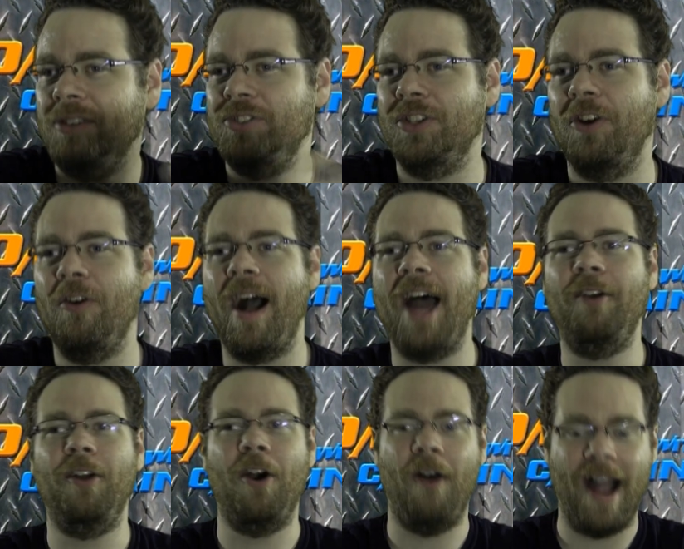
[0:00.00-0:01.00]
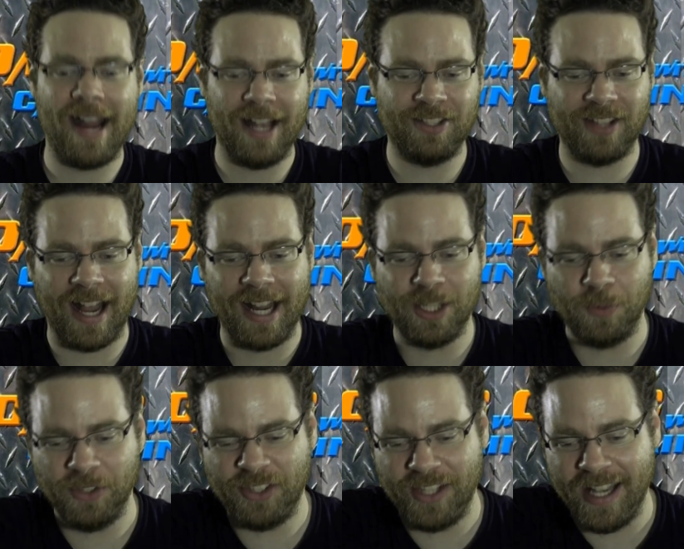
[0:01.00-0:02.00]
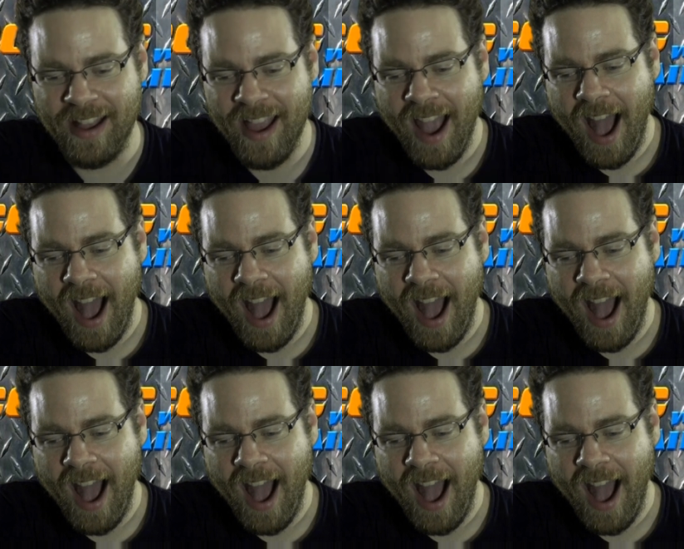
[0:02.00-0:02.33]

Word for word: So I don't know. I guess we'll see.